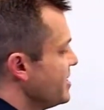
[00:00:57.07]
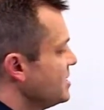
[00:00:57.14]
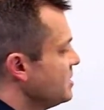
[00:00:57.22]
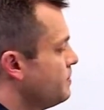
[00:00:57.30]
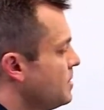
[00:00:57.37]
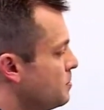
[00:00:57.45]

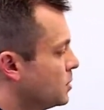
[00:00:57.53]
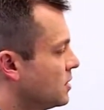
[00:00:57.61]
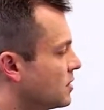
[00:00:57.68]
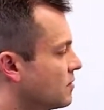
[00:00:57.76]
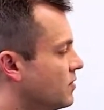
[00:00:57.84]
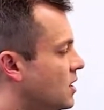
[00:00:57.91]
80
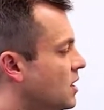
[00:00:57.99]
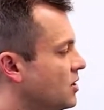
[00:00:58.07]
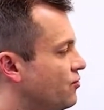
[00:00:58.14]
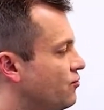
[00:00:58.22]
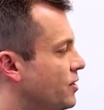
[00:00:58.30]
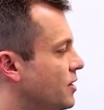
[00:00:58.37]
people out of
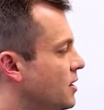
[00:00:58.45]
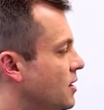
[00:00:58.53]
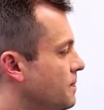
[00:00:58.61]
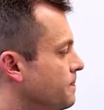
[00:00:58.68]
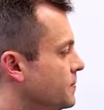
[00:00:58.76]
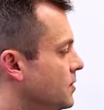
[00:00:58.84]
100,
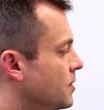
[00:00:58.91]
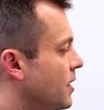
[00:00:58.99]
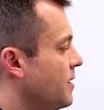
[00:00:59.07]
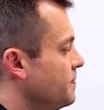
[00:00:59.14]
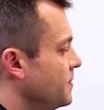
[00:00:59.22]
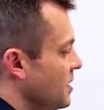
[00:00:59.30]

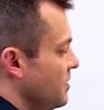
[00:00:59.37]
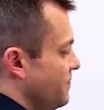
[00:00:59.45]
okay?